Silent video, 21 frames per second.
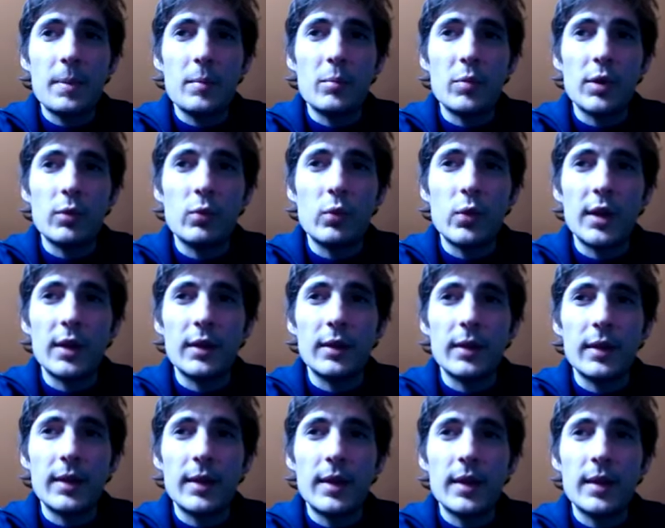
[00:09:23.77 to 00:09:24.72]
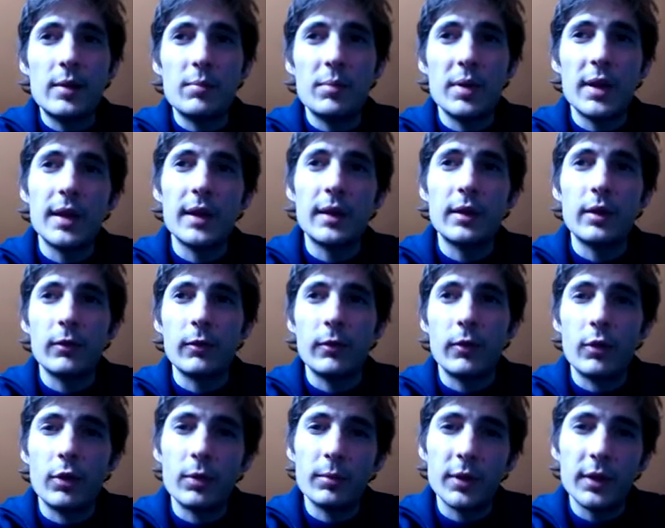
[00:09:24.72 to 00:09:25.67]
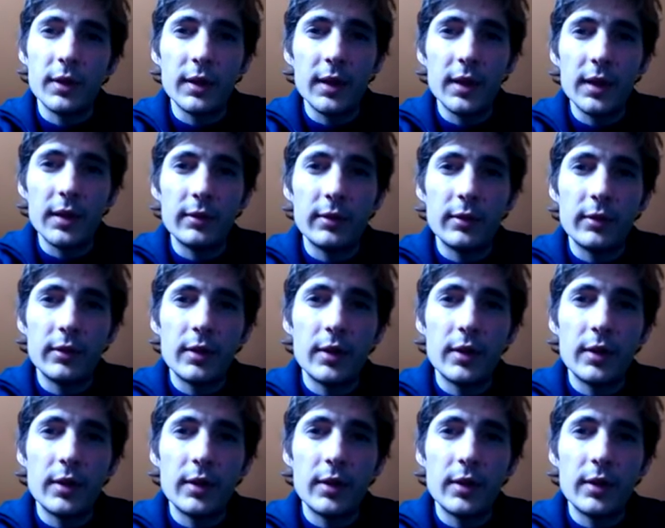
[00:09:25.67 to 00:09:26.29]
between being affirmative